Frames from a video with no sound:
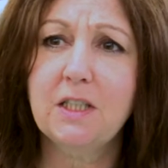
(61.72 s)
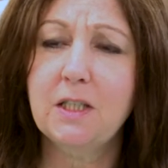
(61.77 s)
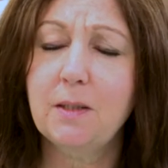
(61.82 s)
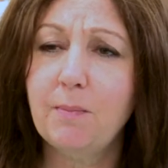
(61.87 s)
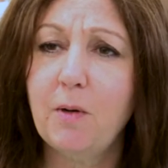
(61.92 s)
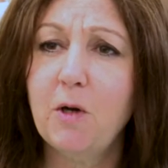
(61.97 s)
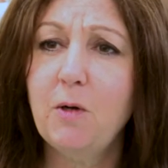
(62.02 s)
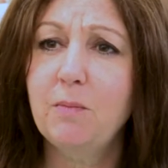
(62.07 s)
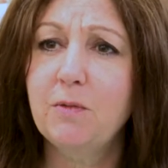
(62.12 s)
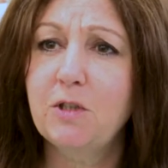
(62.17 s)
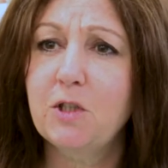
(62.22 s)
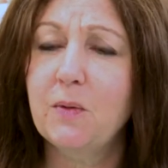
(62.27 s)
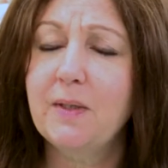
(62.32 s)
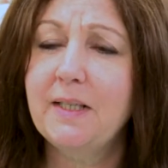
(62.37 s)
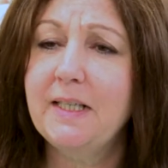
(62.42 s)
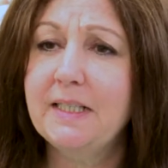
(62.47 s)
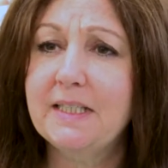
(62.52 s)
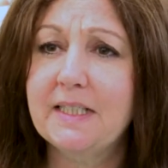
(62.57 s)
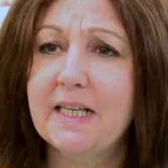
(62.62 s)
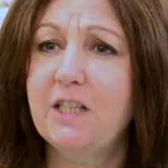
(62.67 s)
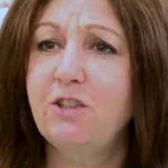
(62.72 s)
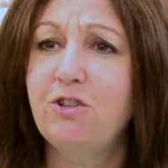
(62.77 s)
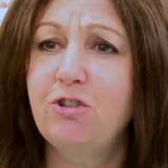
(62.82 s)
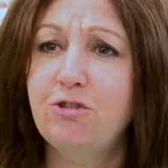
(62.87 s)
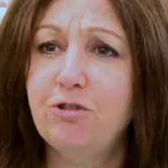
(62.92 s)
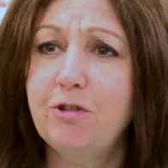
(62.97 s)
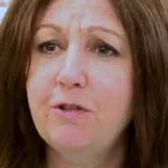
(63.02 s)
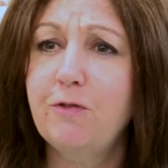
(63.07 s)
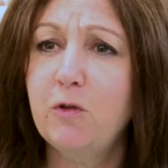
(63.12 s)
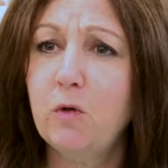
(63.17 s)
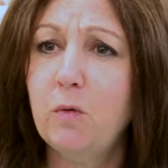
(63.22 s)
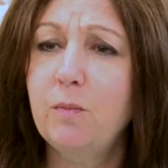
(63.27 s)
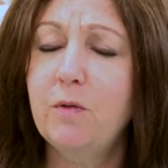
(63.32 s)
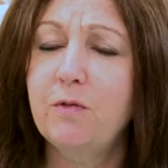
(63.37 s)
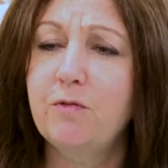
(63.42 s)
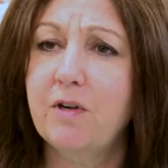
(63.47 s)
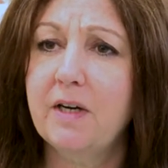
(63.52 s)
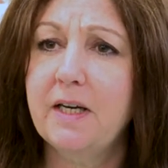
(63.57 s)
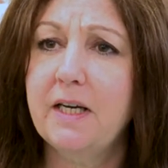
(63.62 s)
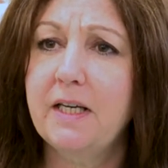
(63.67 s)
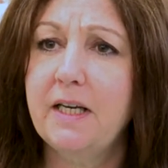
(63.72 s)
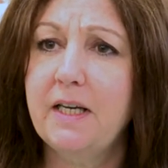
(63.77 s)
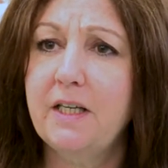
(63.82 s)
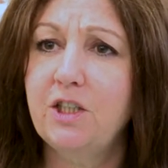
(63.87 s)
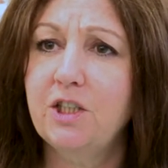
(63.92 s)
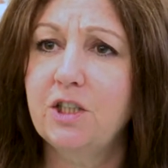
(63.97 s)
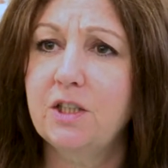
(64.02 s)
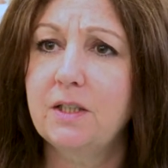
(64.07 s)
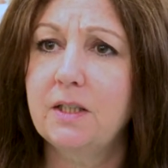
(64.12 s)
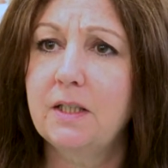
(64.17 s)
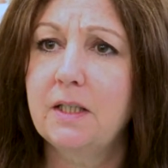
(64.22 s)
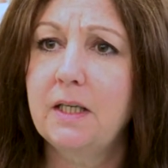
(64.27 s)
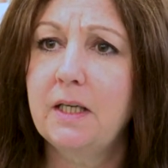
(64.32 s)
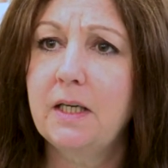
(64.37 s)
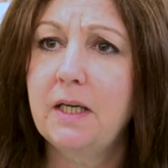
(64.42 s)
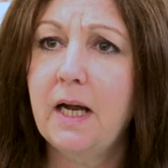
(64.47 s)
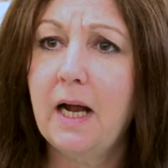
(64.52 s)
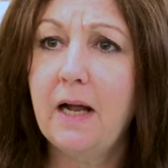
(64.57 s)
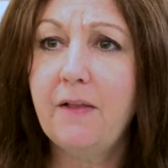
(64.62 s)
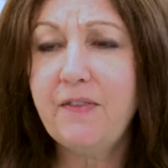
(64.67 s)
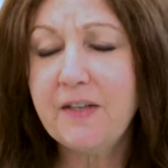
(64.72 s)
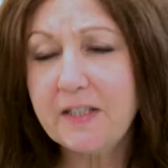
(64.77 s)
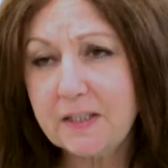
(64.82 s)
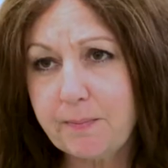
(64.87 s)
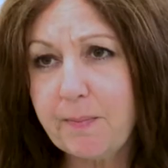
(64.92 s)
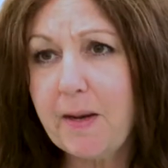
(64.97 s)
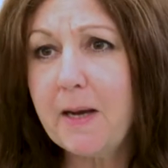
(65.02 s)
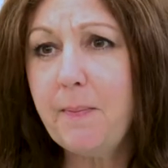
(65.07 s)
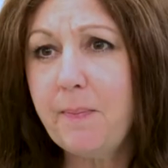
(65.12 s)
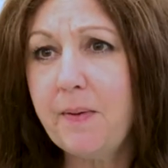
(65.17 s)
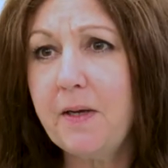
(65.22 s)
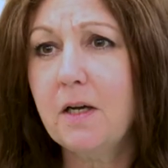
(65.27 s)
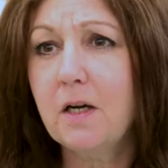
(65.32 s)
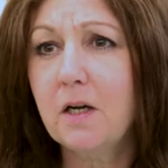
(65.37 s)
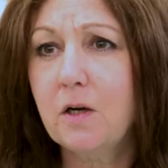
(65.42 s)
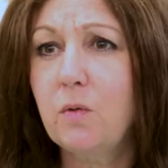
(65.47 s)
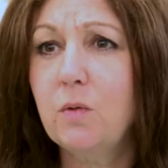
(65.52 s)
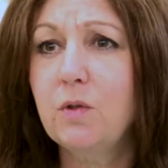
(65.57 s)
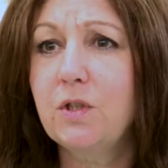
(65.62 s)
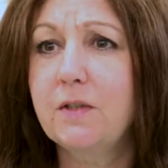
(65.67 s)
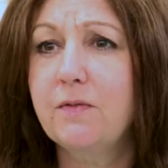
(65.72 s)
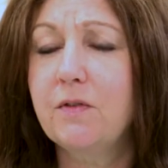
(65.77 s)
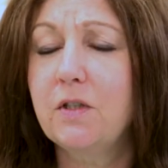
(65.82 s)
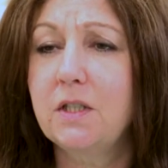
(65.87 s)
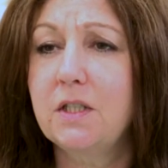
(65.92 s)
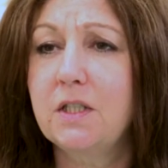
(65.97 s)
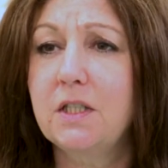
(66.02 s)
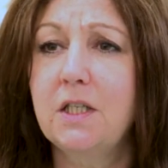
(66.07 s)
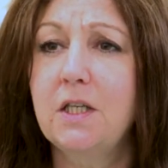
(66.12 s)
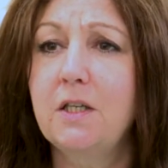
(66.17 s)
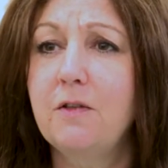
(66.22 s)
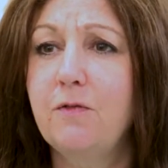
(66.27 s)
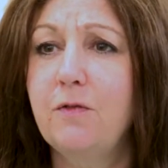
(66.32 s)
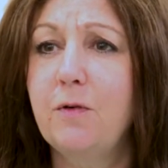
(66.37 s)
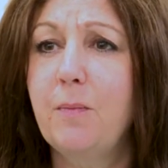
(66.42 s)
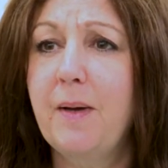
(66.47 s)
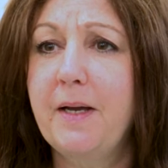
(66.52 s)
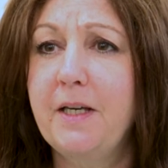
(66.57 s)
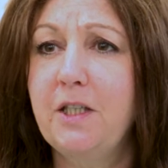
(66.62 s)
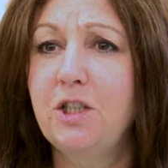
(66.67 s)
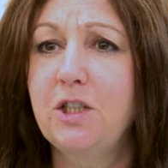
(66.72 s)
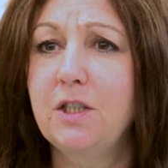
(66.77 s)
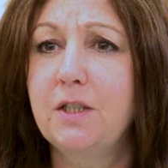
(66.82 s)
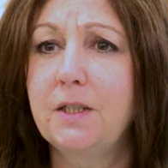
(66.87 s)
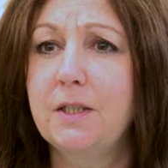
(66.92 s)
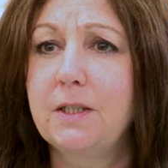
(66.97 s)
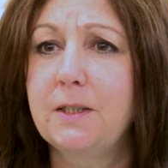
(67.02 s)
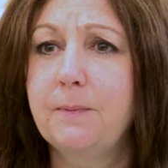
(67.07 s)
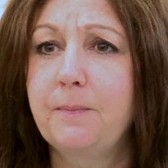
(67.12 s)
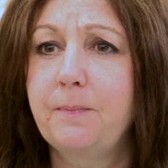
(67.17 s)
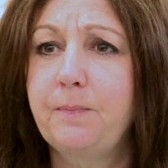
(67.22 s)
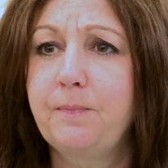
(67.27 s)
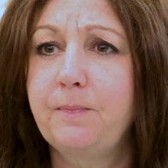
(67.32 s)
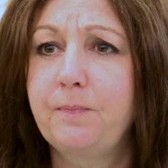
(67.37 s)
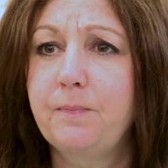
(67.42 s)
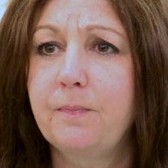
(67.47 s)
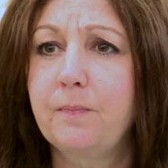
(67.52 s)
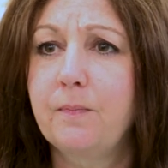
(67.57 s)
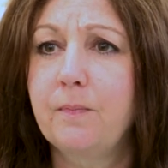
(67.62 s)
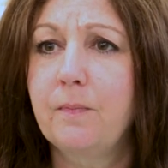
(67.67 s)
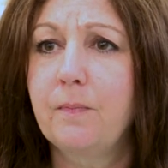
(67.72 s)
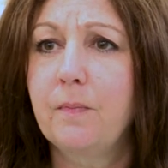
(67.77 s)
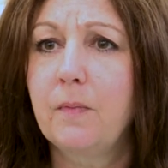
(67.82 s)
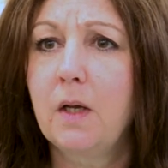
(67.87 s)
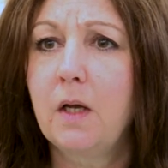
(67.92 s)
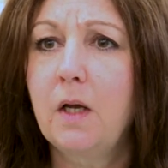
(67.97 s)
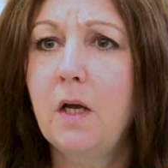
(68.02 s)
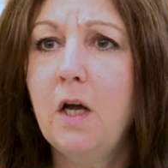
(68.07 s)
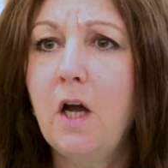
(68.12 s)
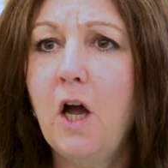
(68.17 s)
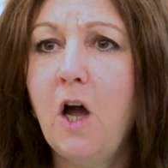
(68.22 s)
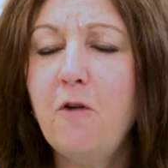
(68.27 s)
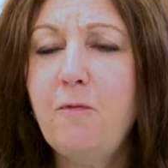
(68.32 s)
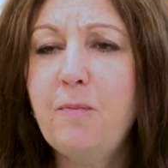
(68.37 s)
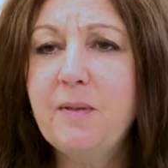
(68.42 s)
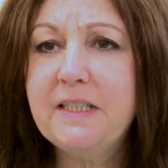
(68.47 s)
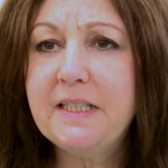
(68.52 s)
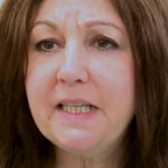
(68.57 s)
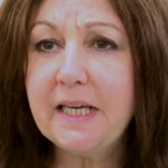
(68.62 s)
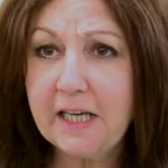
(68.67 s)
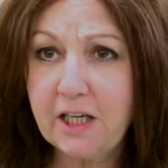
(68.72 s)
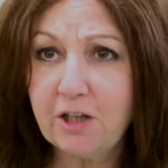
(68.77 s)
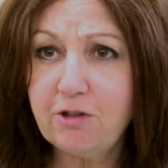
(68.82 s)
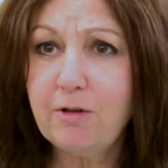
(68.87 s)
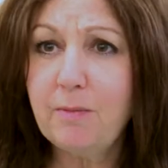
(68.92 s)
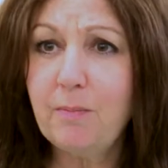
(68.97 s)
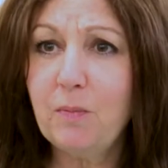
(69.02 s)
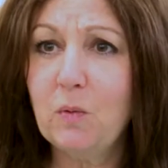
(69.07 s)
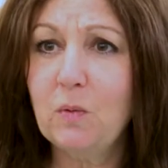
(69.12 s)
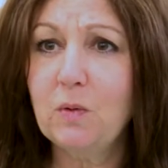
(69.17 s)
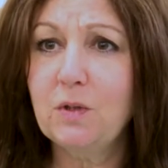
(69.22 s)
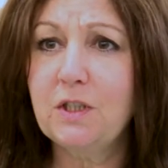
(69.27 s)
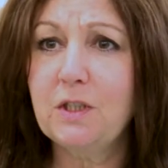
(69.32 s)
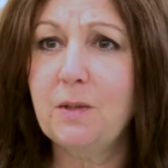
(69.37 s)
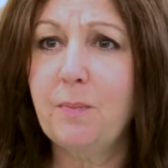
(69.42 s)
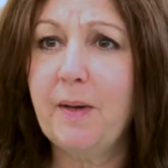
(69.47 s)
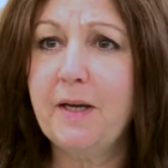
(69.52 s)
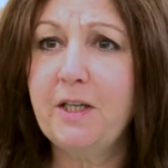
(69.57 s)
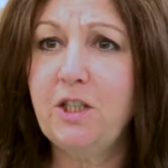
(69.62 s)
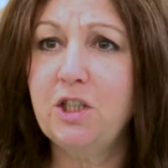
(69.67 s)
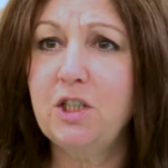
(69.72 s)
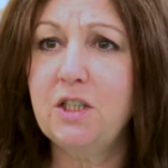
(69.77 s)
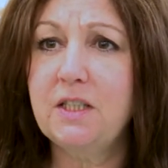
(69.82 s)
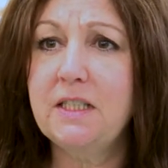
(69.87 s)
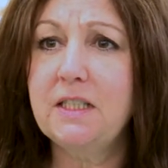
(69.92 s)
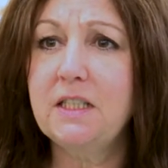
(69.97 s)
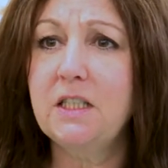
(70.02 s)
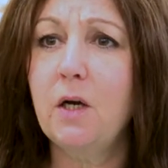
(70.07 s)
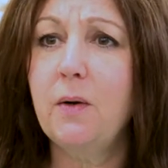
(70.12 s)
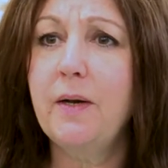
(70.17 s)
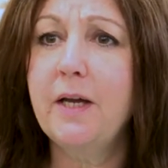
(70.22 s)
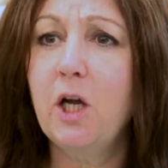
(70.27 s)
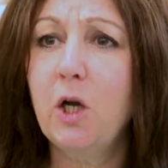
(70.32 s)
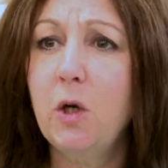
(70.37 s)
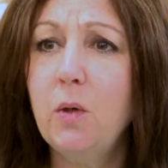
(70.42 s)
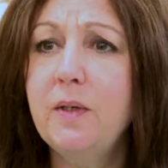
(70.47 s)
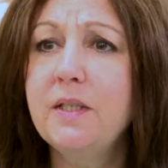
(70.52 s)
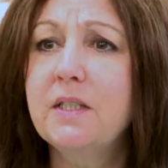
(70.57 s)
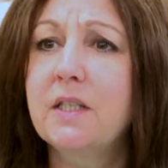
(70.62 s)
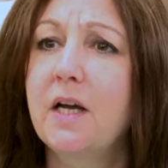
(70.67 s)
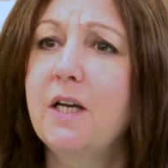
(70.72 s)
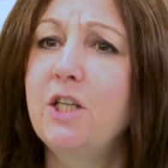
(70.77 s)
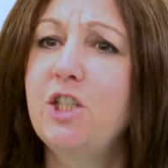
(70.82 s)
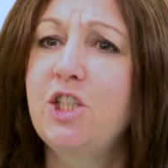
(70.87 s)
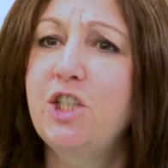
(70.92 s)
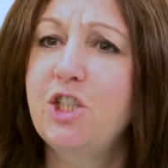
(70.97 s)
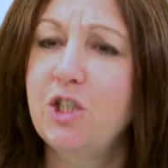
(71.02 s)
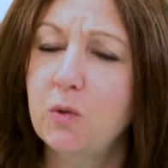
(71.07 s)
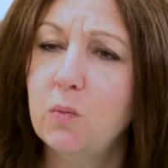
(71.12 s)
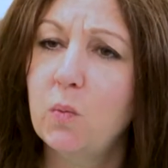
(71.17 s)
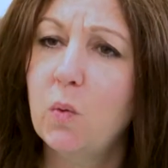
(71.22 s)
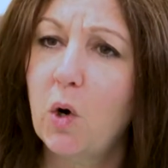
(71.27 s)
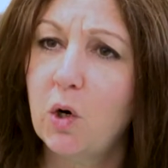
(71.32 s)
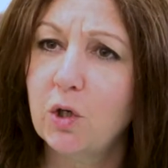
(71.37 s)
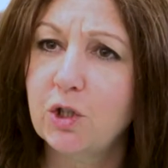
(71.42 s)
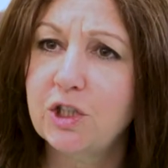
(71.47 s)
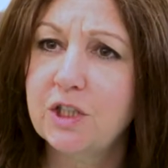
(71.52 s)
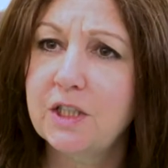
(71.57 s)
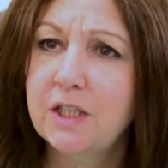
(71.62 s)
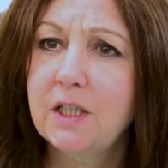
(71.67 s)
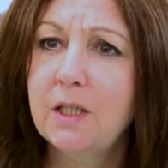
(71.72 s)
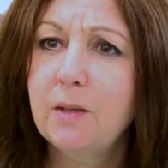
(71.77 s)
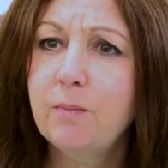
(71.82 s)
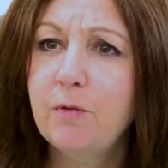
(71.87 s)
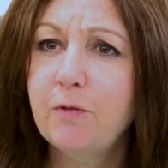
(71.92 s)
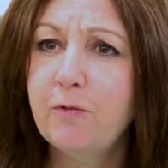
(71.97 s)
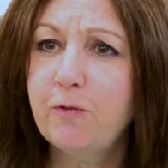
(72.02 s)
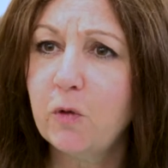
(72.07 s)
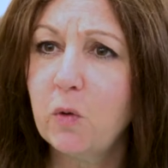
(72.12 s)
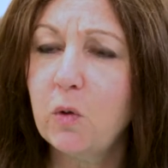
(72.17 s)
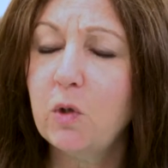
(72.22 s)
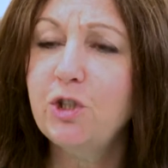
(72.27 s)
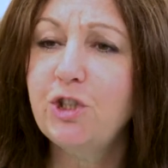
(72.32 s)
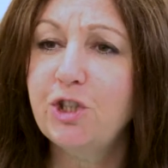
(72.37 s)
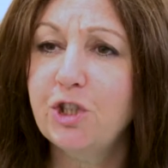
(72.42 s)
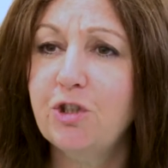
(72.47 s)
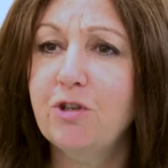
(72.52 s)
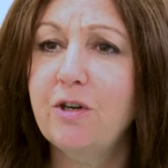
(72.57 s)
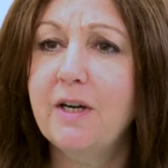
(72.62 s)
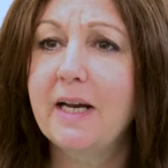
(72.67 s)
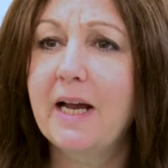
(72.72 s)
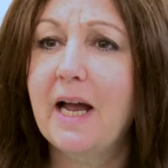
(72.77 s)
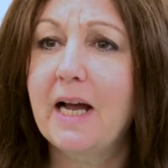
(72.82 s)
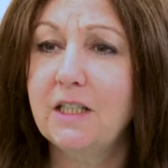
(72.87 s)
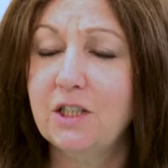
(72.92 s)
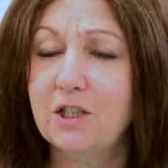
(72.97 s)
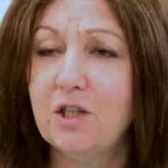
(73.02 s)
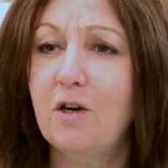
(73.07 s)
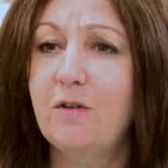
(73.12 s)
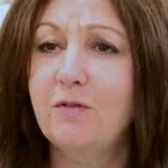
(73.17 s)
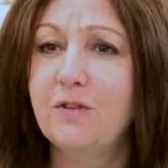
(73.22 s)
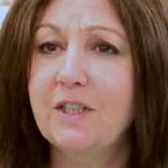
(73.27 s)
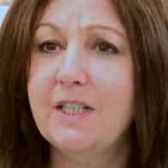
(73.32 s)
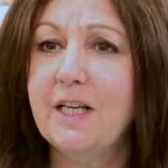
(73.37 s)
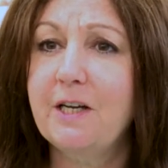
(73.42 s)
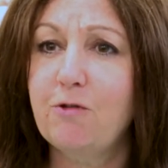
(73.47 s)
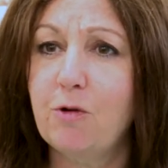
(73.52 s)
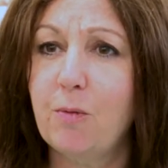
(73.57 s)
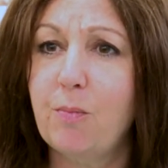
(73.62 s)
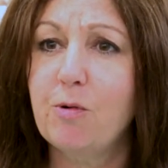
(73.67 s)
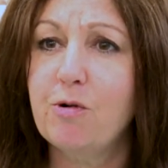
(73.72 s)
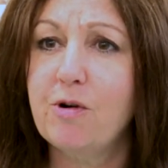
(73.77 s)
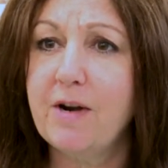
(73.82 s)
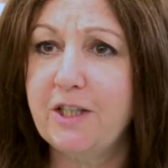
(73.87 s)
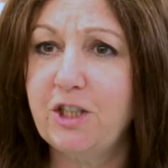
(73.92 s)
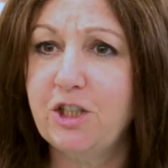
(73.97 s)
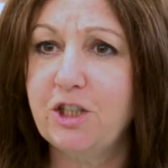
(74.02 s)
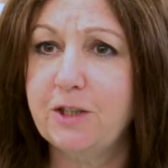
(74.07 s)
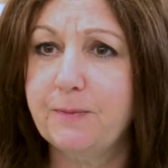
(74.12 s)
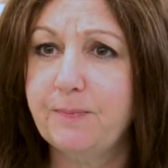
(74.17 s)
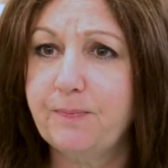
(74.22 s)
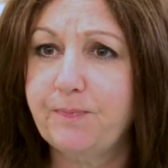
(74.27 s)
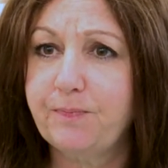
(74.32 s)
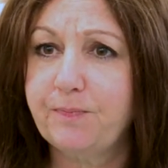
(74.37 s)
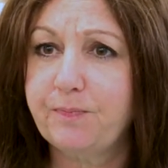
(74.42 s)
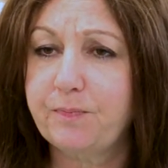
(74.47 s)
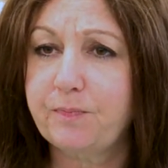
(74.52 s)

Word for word: at the moment to any statutory form of regulation, and this may be a cause of concern for patients. Of particular importance to patients is knowing who is going to do what before, during, and after their operation.